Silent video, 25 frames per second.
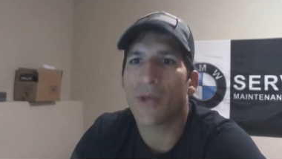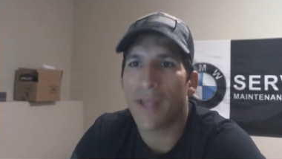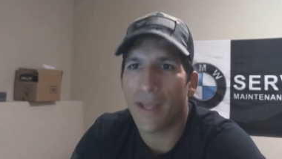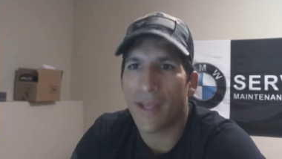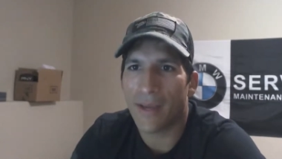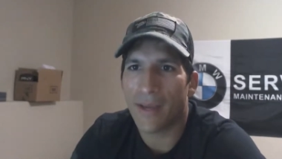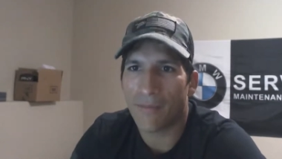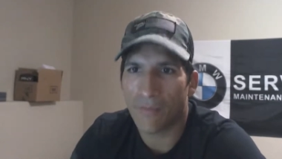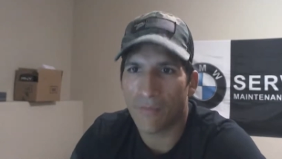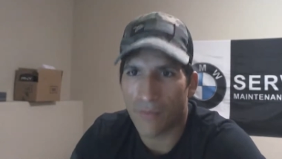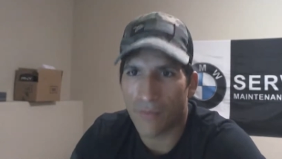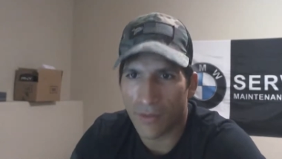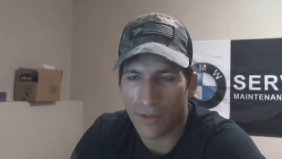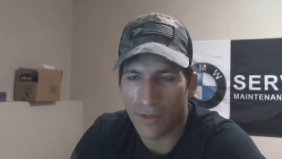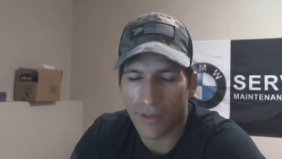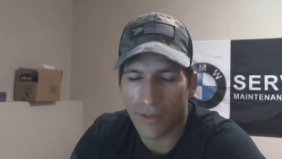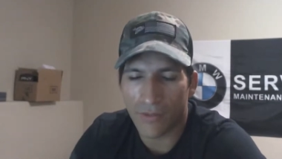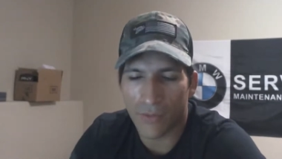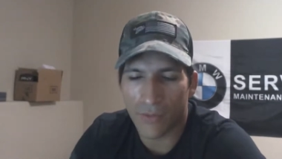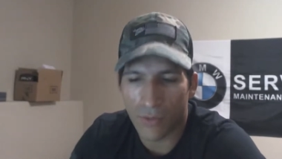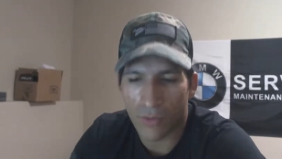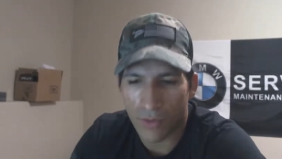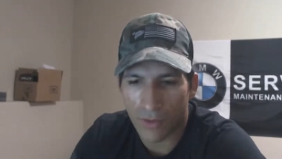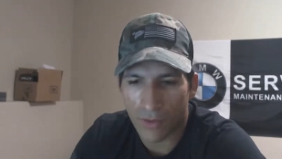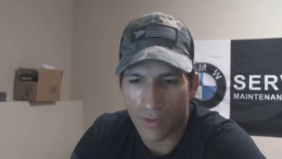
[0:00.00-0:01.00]

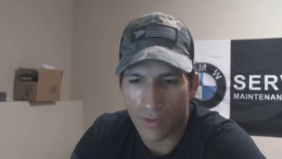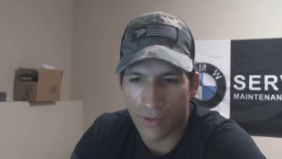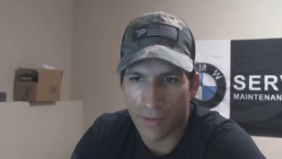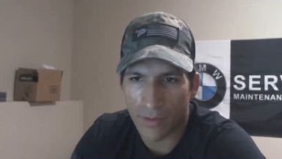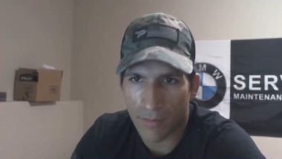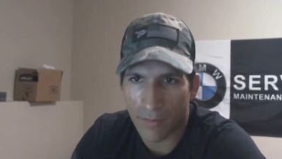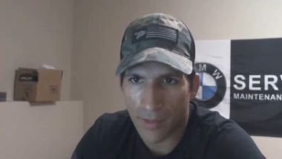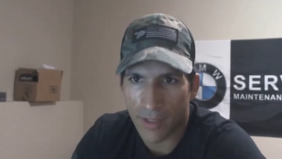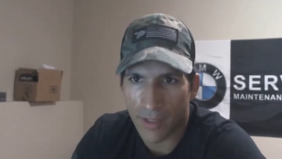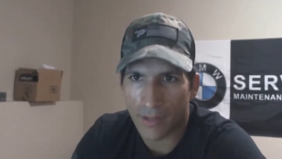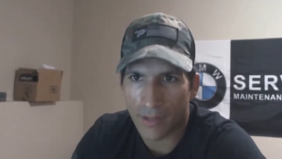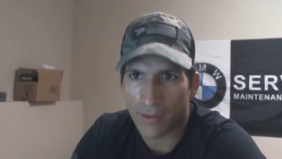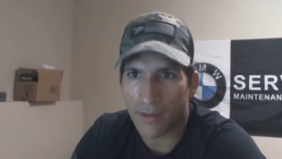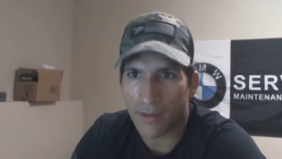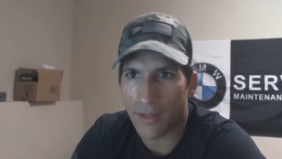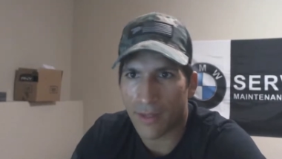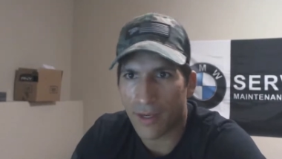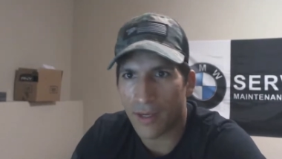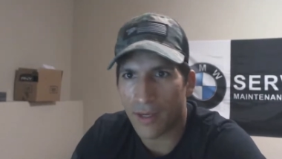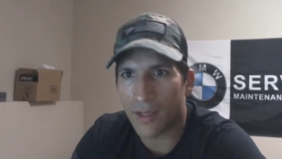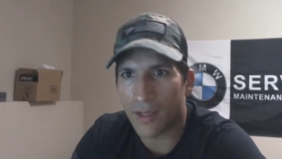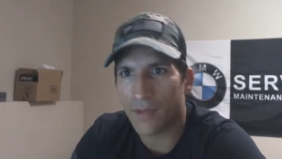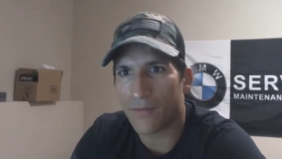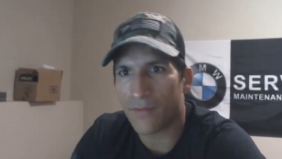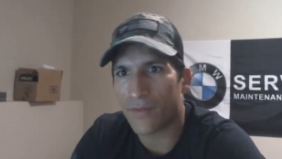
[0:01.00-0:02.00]
M54, I meant
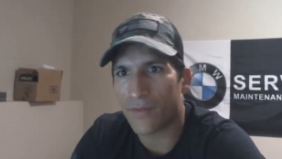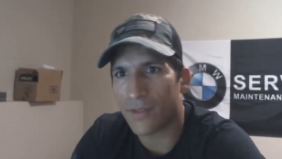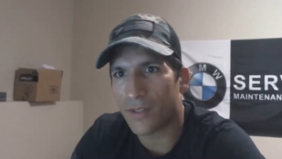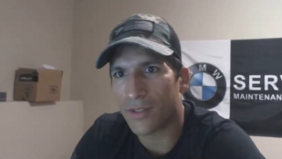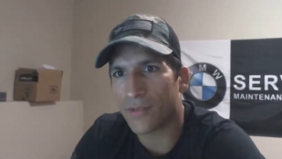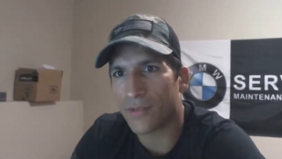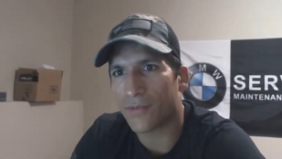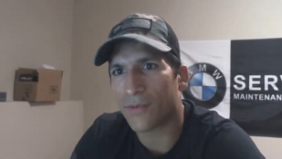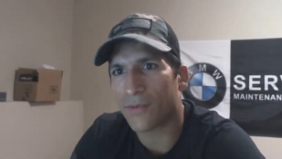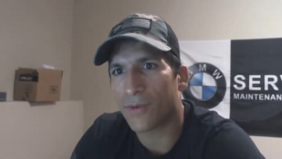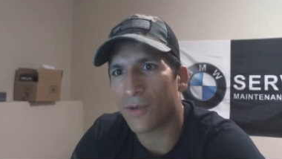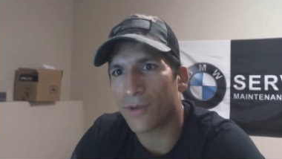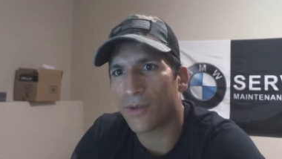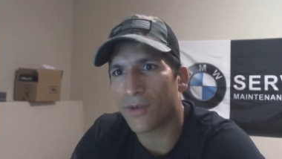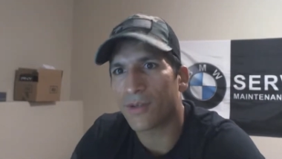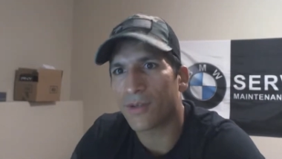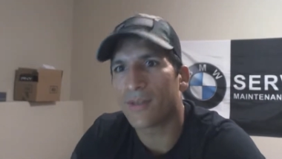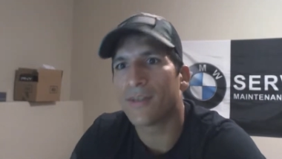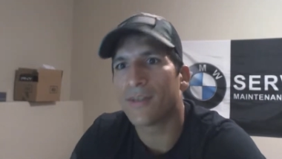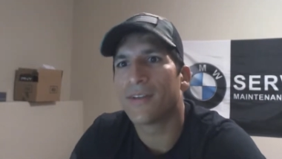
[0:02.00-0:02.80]
not M54.